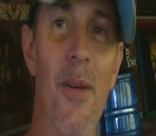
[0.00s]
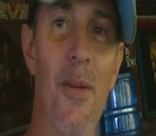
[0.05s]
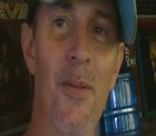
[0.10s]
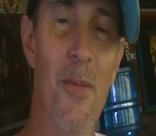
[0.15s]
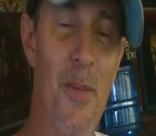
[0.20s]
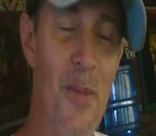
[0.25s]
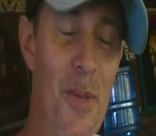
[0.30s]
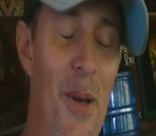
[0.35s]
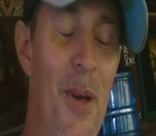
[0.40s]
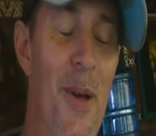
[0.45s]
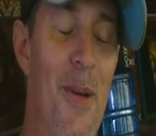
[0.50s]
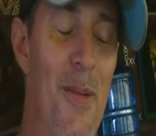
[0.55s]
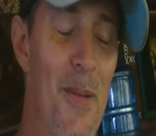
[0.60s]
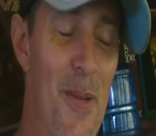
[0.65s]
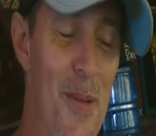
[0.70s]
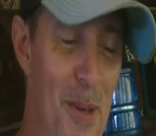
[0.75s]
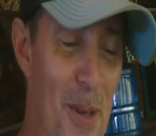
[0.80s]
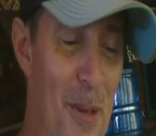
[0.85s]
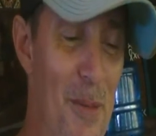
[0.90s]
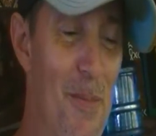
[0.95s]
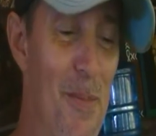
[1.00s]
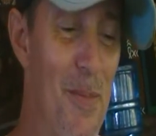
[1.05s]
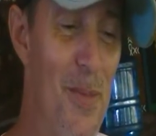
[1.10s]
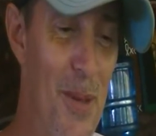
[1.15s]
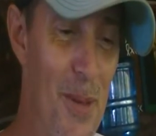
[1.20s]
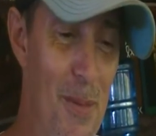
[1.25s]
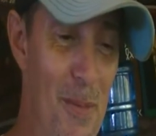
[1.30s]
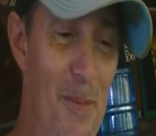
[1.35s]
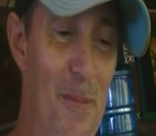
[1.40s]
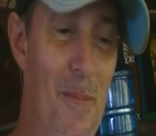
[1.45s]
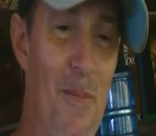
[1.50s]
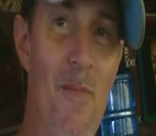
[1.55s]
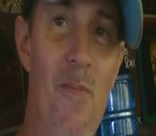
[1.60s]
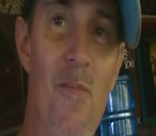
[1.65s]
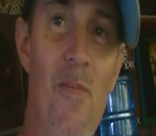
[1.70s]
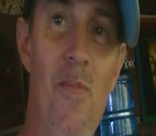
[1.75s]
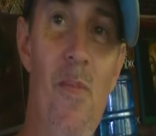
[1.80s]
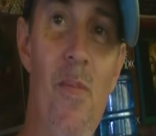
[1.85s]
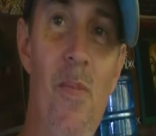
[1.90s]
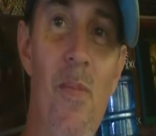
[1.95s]
Yeah. Oh, high school, right? So she can
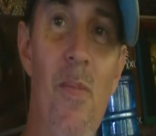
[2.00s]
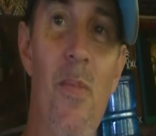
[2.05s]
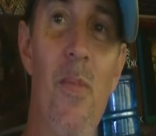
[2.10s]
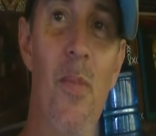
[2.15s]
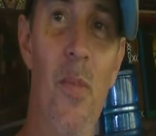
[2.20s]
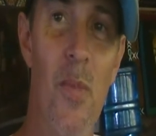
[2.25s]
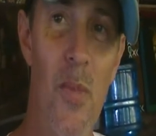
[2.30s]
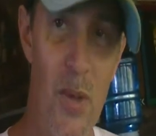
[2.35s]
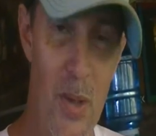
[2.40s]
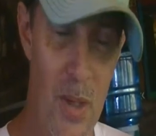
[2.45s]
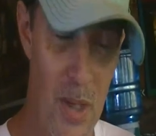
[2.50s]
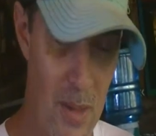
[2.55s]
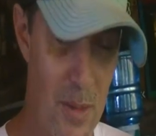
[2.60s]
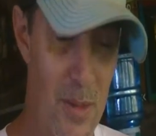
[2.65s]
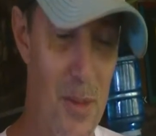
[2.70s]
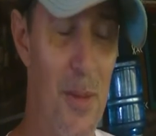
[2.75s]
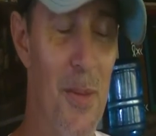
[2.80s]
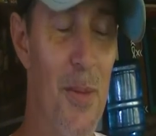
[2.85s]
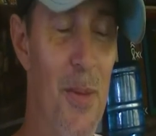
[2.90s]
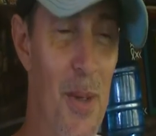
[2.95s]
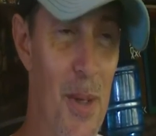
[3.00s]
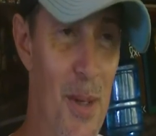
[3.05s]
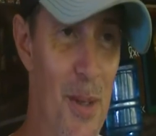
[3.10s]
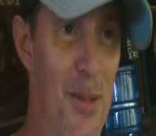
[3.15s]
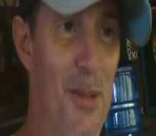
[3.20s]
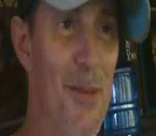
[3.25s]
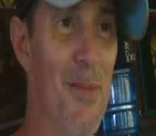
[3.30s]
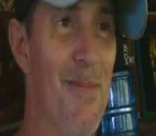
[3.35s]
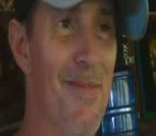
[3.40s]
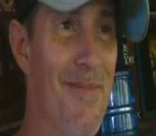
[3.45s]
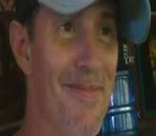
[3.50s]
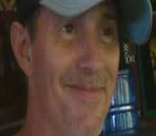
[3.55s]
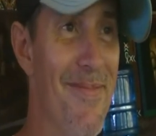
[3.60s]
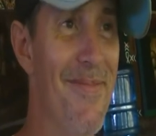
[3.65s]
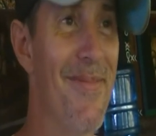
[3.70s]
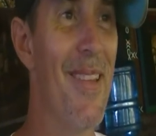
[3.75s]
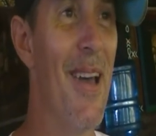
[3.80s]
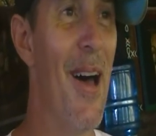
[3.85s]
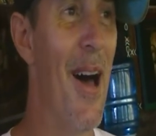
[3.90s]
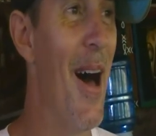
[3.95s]
keep tabs on you all the time, yes. right? Yes.
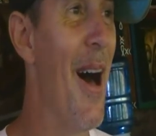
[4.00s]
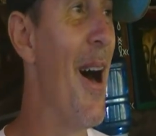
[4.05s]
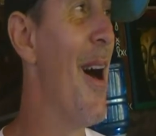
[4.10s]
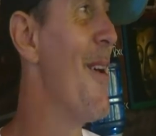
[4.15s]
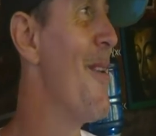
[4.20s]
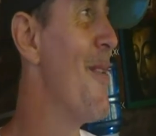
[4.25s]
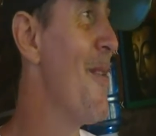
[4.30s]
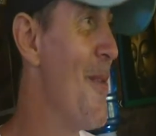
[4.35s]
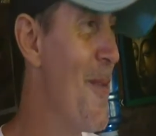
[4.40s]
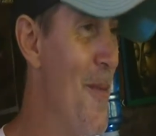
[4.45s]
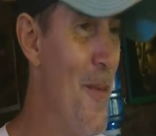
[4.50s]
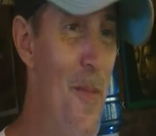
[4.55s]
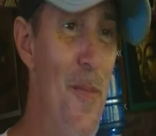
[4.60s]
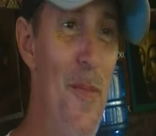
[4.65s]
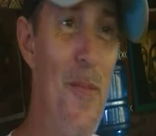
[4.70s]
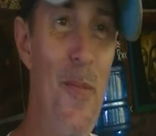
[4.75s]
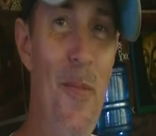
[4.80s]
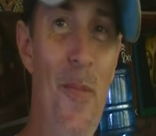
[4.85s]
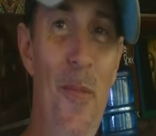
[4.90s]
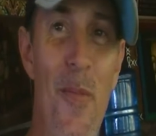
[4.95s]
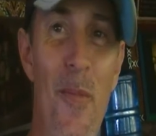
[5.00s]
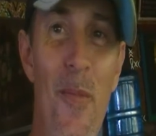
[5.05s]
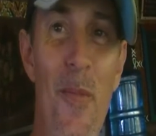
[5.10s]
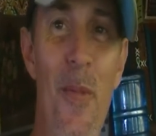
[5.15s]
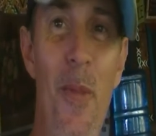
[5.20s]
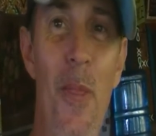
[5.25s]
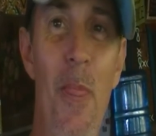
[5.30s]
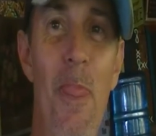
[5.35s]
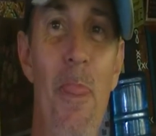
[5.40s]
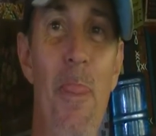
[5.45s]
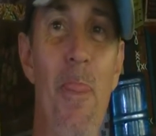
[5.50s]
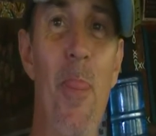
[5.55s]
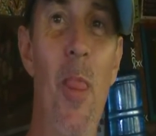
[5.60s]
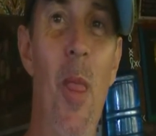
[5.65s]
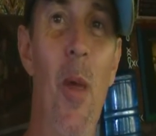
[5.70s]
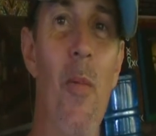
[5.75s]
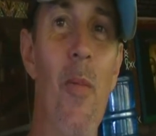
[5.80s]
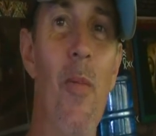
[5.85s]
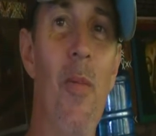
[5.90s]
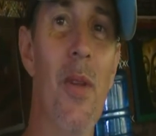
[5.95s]
So you, so you know, you know how it feels under the
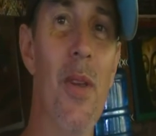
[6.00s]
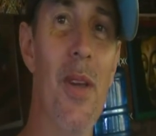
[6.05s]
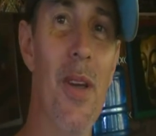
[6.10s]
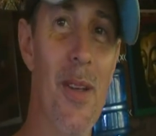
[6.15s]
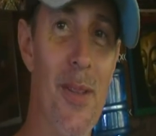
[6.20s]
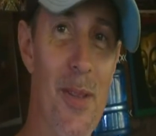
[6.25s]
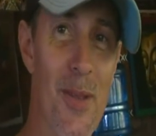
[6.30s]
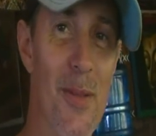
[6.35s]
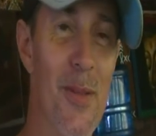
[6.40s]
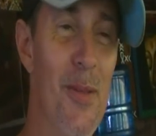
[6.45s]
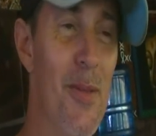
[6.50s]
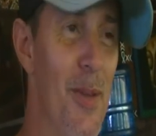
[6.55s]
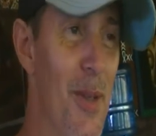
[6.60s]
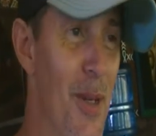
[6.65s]
kosh, like yes. they say.